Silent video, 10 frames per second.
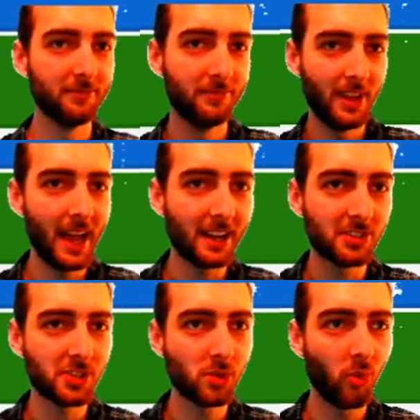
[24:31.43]
x
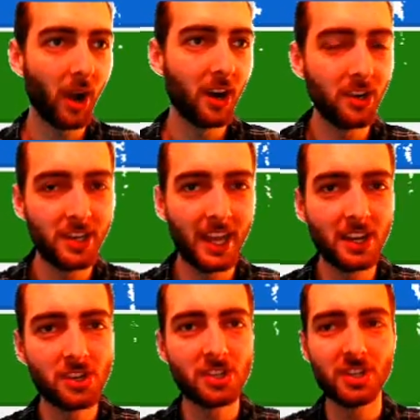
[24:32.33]
squared
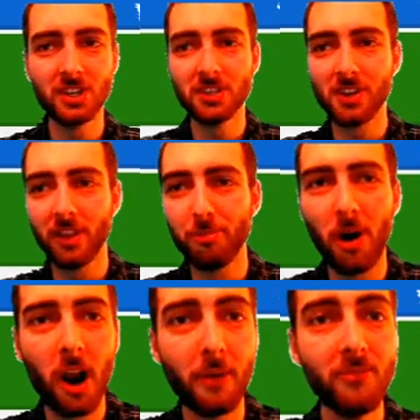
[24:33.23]
ishes on the
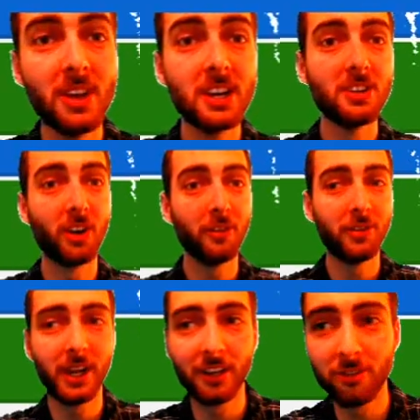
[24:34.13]
bottom. Don't know if you
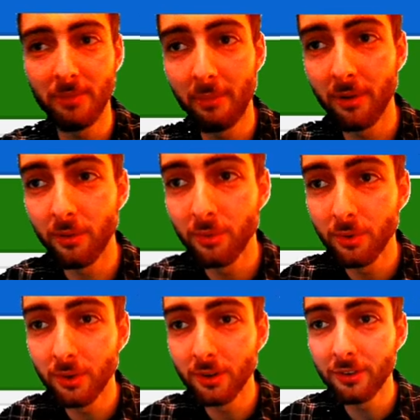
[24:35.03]
guys remember the
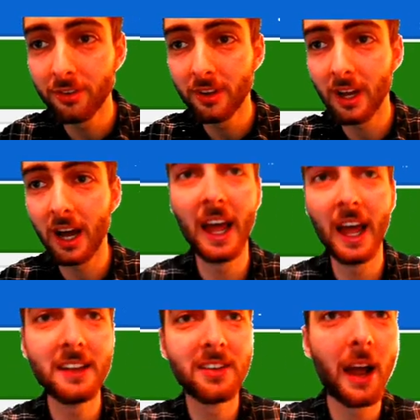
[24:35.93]
rules. Hey
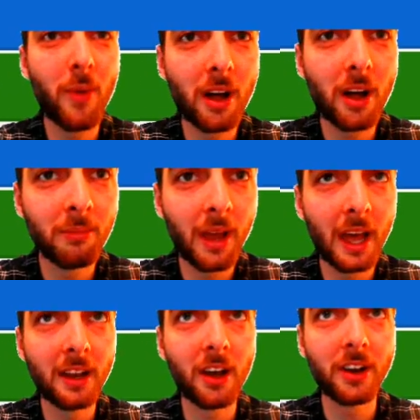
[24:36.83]
Ty, welcome,
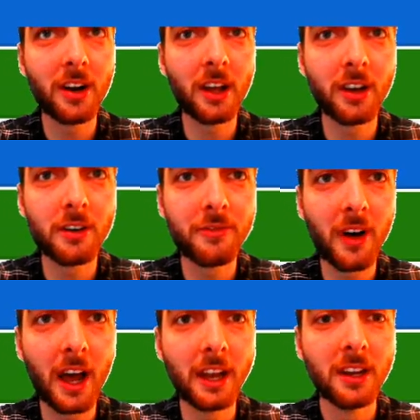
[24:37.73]
man. No, you're not. You're
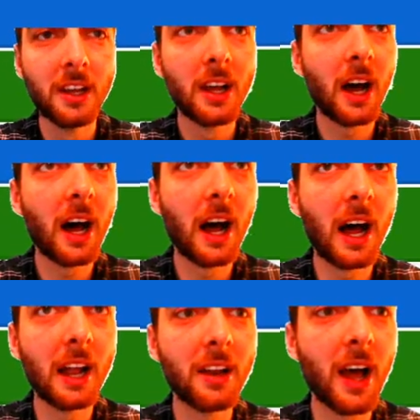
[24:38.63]
fine.
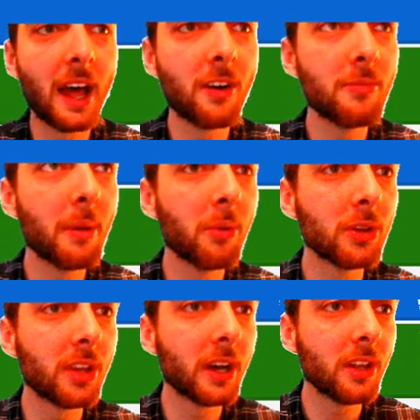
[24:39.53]
I don't remember what
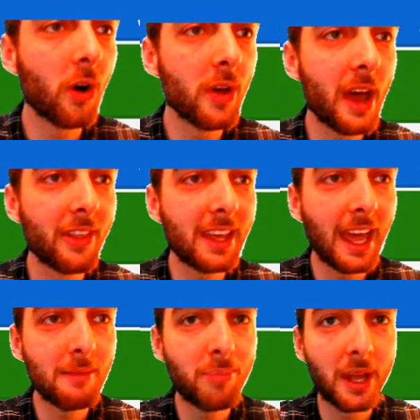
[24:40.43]
the. Oh yeah, the
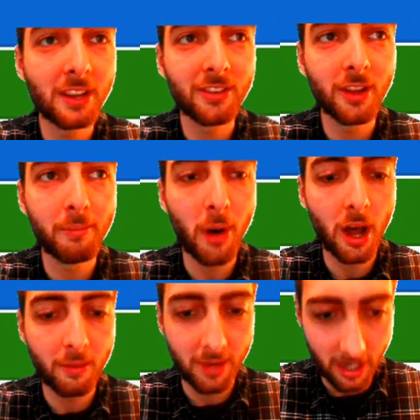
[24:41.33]
game pin is in the
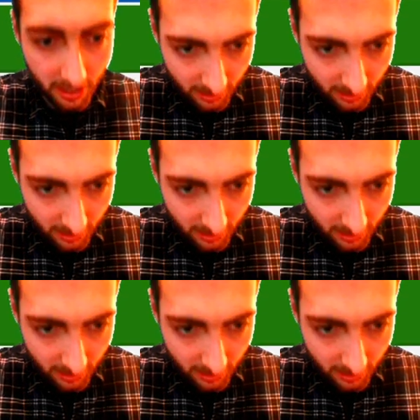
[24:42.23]
bottom here.